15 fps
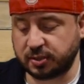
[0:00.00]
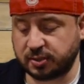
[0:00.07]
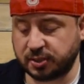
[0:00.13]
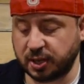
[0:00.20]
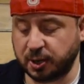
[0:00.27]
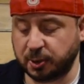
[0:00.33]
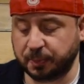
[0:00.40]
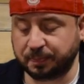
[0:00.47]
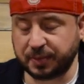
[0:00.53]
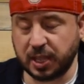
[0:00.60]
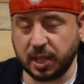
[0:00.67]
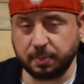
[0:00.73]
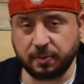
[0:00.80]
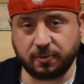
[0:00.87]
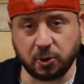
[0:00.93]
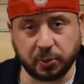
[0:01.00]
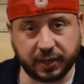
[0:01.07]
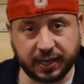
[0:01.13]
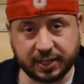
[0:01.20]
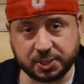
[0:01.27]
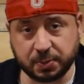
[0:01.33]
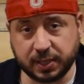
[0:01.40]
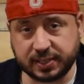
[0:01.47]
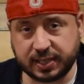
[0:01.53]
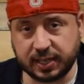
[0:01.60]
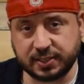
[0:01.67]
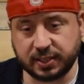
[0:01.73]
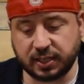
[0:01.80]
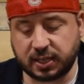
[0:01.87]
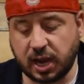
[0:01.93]
So before we get into it, let's get
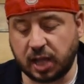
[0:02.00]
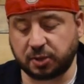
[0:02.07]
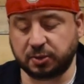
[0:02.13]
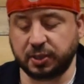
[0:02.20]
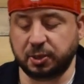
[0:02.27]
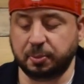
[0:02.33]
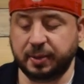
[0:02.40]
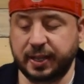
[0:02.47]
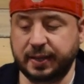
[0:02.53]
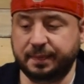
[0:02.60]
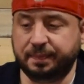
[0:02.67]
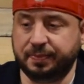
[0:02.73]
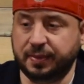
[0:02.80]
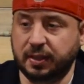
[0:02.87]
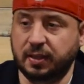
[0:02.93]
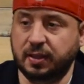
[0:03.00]
into the color a little bit.